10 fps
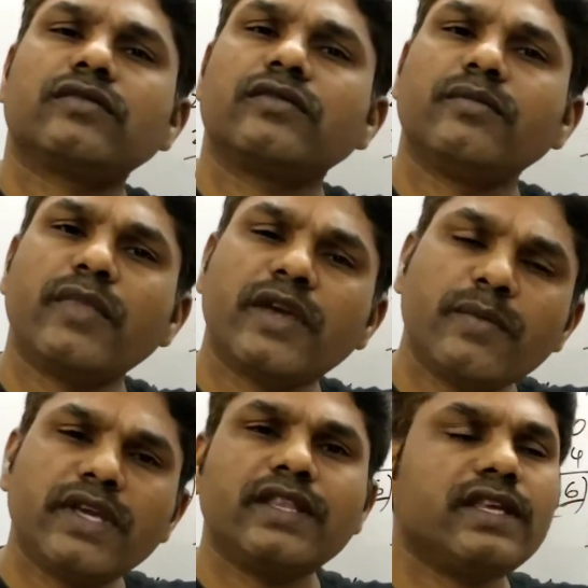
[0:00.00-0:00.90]
may
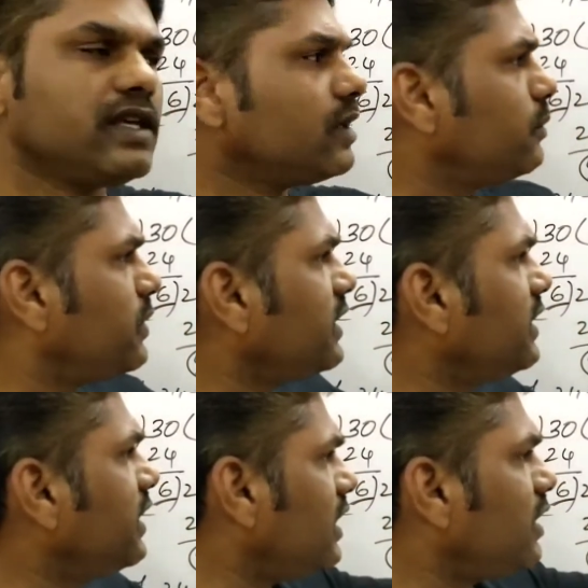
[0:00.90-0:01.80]
be the
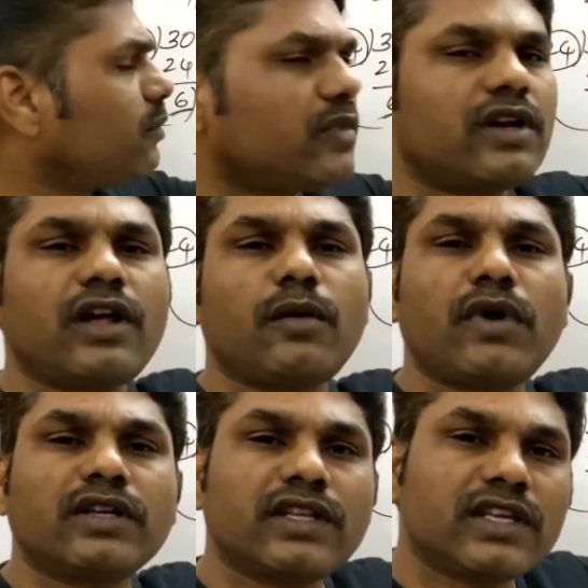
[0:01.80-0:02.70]
bigger number
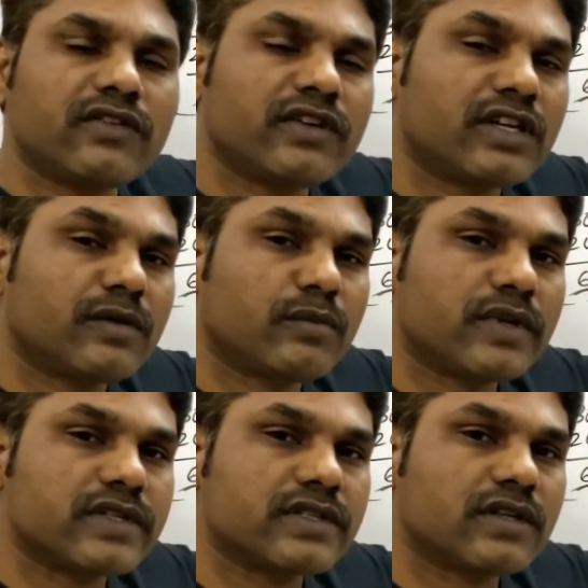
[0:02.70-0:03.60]
among the given
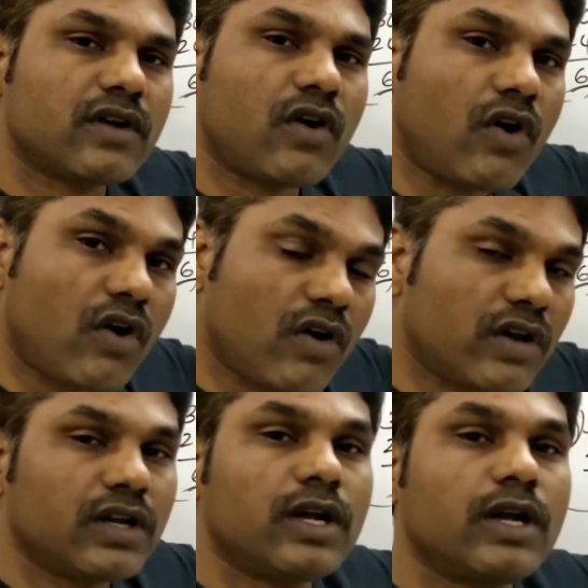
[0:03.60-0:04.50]
numbers
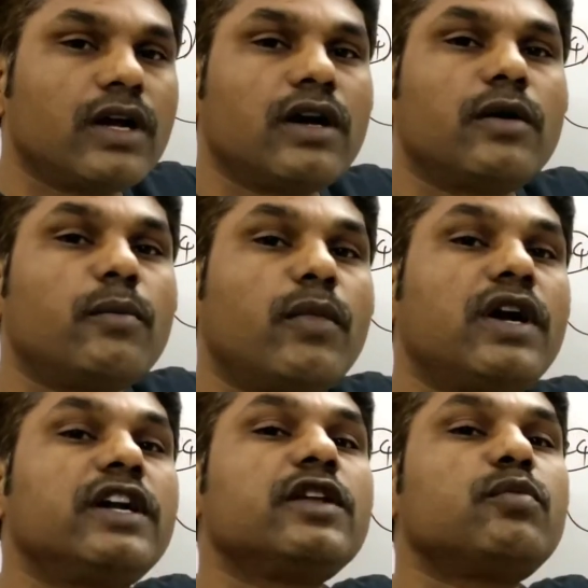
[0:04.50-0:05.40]
or
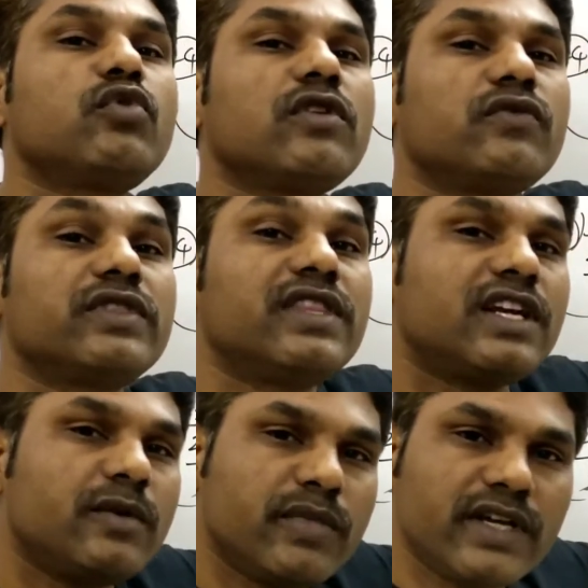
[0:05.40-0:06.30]
multiple of
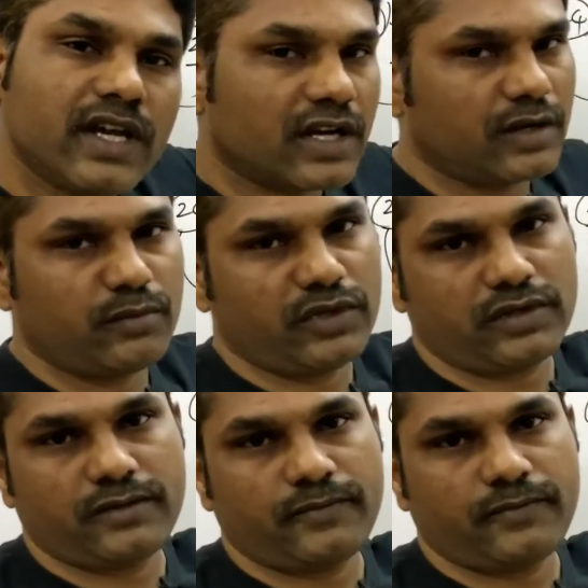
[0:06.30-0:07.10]
that bigger number.